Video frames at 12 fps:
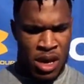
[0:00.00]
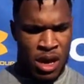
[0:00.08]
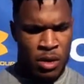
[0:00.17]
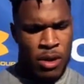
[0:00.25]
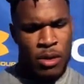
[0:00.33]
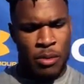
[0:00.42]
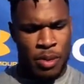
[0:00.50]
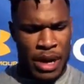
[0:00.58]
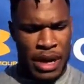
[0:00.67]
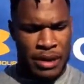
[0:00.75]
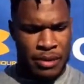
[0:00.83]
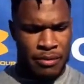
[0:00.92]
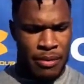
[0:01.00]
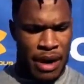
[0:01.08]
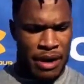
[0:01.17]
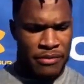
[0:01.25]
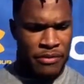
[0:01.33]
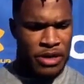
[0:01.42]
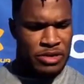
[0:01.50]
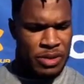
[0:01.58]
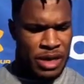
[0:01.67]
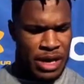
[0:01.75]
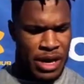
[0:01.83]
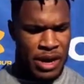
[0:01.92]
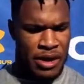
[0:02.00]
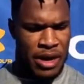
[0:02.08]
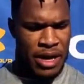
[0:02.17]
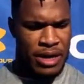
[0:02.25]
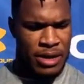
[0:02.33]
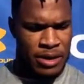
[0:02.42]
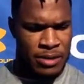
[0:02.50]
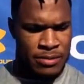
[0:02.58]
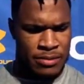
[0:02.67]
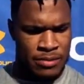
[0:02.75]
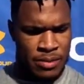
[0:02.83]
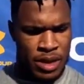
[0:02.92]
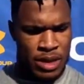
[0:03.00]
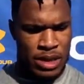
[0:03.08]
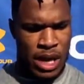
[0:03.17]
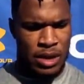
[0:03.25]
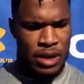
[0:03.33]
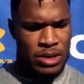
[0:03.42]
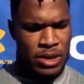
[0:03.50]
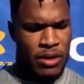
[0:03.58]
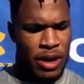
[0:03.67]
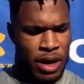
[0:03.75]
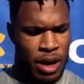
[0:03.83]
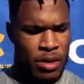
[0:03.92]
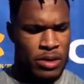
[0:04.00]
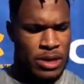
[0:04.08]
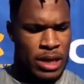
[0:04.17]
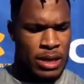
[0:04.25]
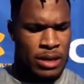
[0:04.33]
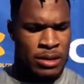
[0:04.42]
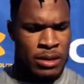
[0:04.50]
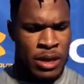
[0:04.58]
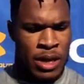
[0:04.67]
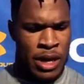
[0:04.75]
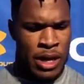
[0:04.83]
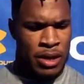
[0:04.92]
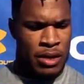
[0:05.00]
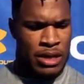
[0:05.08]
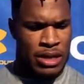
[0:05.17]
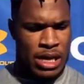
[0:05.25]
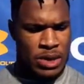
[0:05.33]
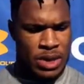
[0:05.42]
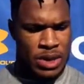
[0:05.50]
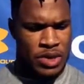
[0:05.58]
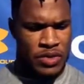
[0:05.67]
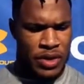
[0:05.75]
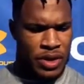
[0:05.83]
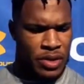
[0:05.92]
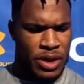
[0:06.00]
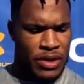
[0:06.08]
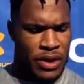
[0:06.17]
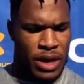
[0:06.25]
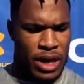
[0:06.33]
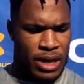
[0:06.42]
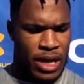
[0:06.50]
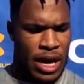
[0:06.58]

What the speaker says: Well, we played them my freshman year, and Bill Snyder, he's a great coach, and you know, he's not trying to trick you or anything like